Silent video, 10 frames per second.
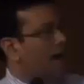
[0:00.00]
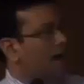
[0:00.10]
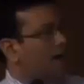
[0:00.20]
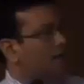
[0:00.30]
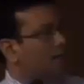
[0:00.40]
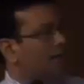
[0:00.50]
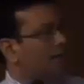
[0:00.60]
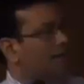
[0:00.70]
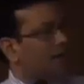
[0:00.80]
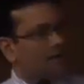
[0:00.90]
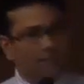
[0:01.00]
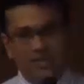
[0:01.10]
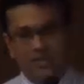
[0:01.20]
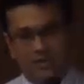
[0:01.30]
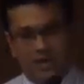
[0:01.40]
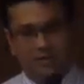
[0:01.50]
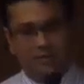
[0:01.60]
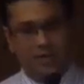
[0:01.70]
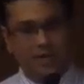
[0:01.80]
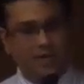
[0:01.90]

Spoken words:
And we at PHFI have